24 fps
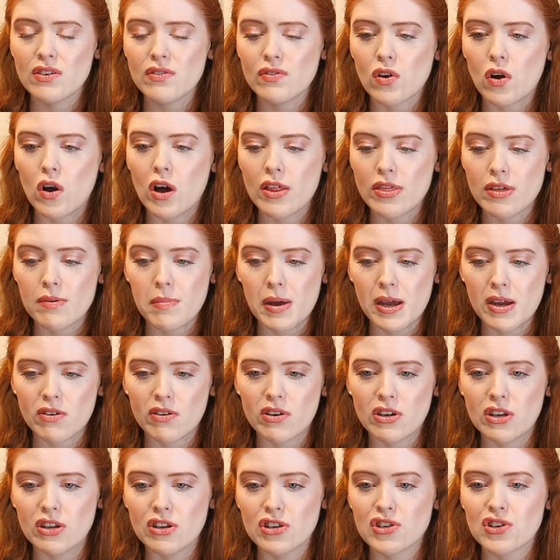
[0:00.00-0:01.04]
We've got other
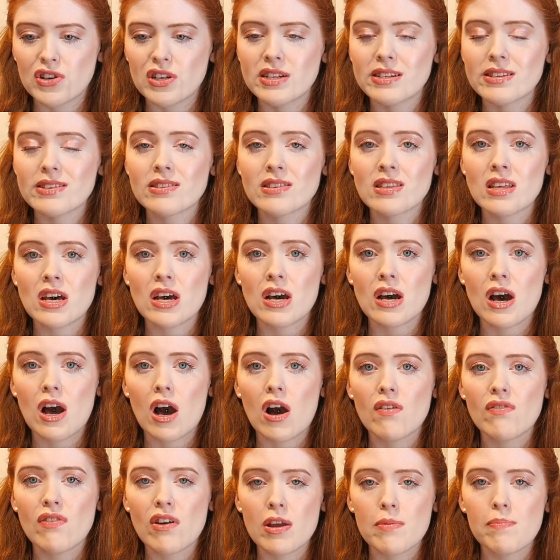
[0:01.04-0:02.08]
micronutrients that
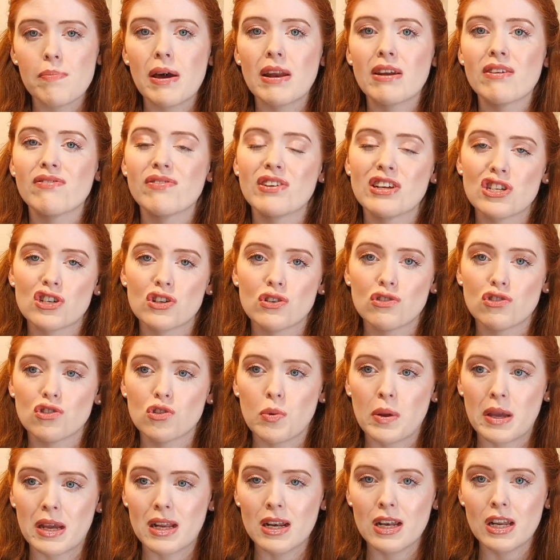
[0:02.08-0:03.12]
are very beneficial
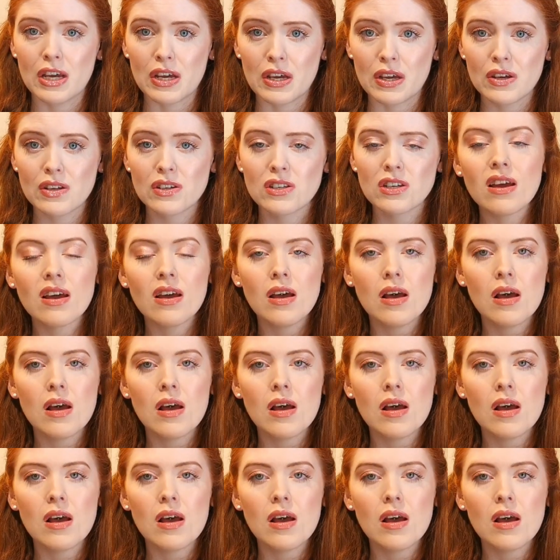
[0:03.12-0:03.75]
to include.